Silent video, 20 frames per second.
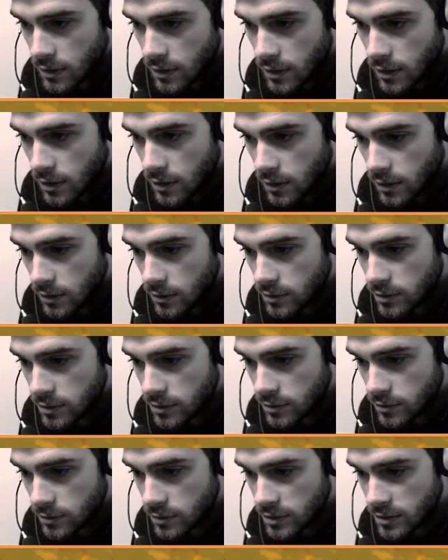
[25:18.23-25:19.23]
I'll
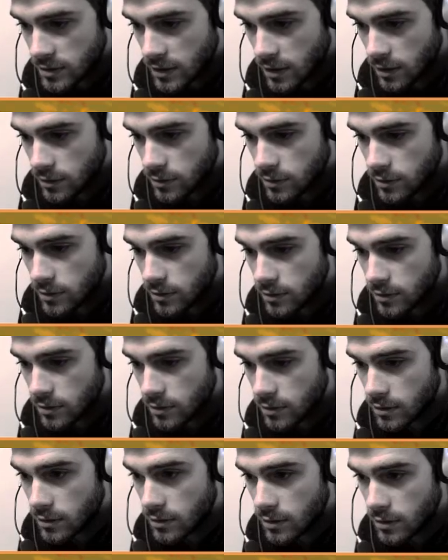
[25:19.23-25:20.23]
also sell
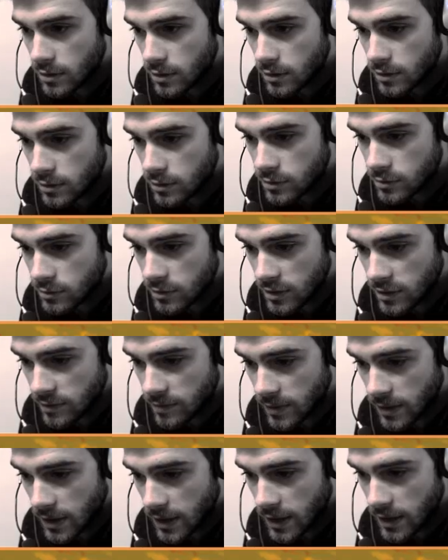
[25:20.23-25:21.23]
3 of
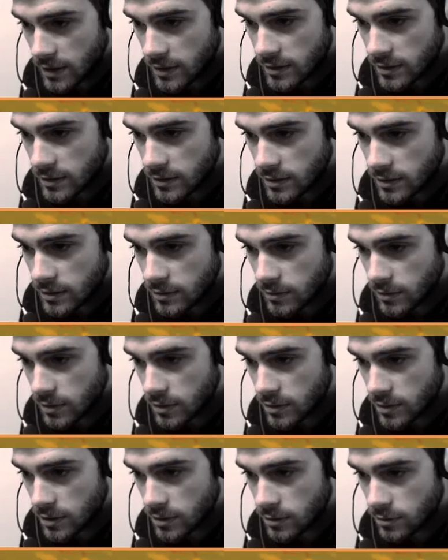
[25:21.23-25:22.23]
my axes
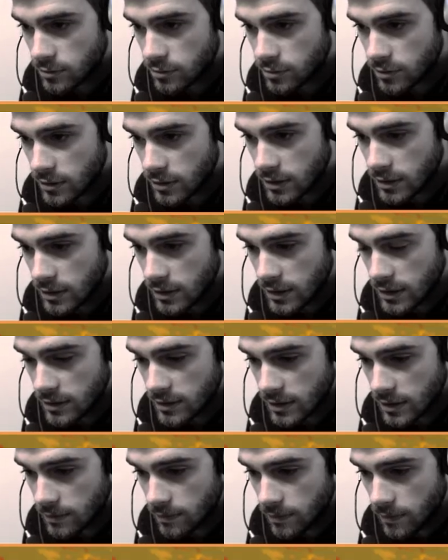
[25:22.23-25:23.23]
because I don't really need
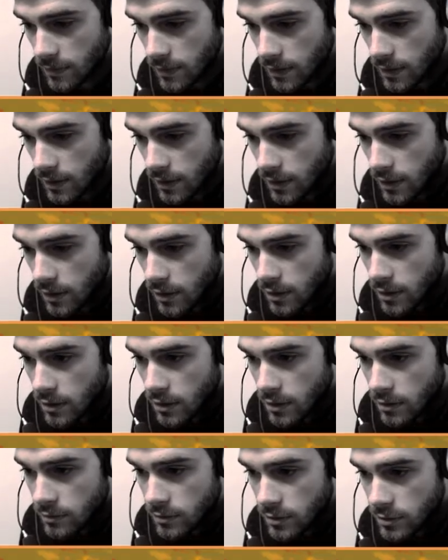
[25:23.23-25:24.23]
them.
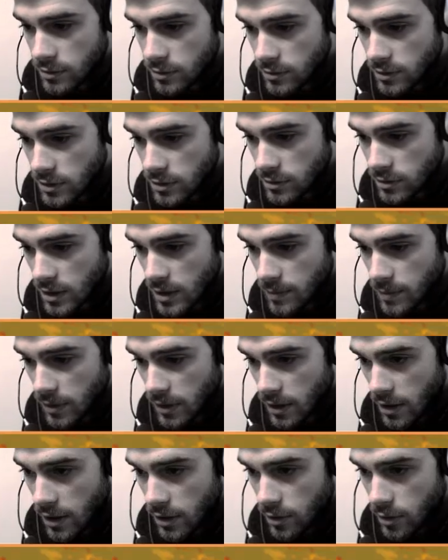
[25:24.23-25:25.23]
We also need to keep an
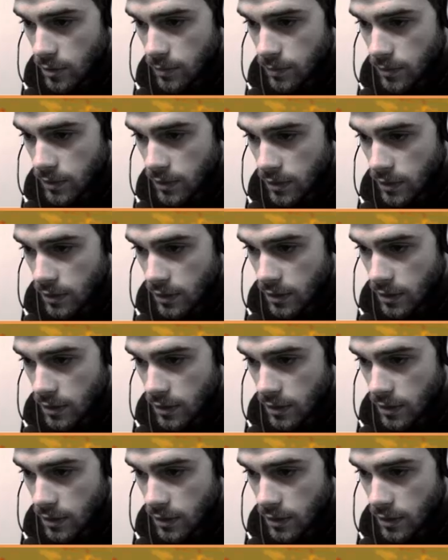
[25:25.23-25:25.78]
eye open